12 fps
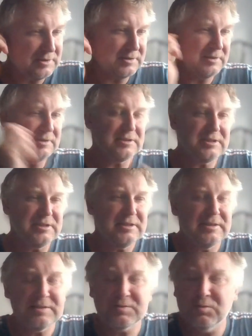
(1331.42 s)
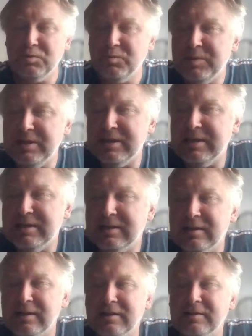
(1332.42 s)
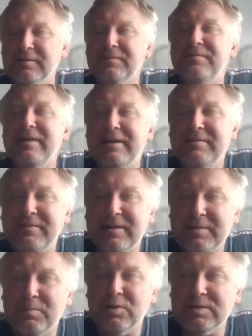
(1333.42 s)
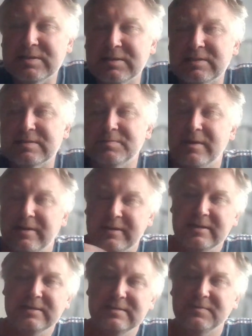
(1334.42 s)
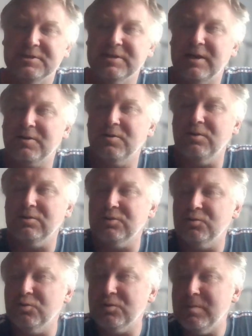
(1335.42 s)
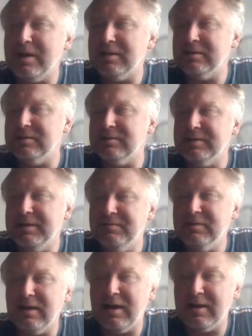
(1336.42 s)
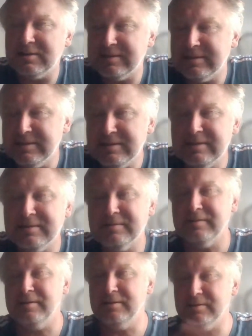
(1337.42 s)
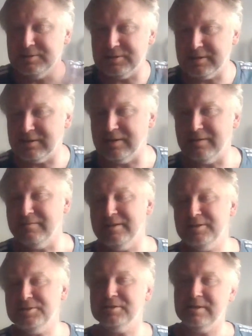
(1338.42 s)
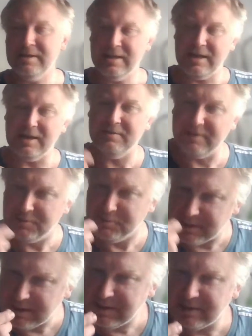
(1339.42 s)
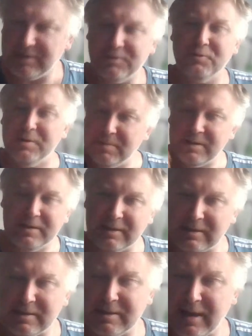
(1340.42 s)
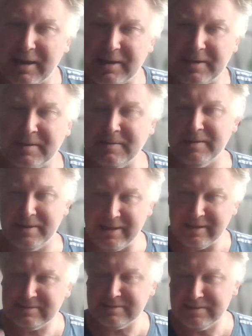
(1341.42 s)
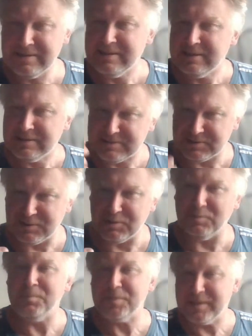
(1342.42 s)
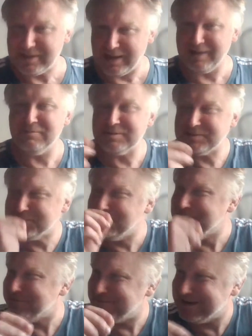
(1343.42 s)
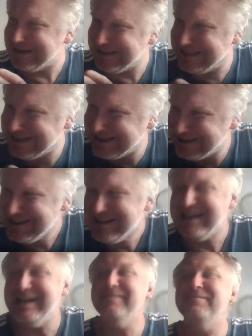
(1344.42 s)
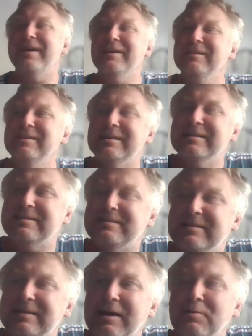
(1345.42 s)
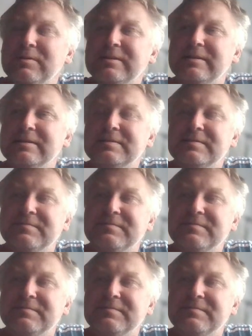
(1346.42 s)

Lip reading: you see, this could be the very, very poisonous berries, which are called durman, the evil-hearted in the Czech language. And when you eat it, you immediately die. Yes. So I was so afraid. And finally, it turned out these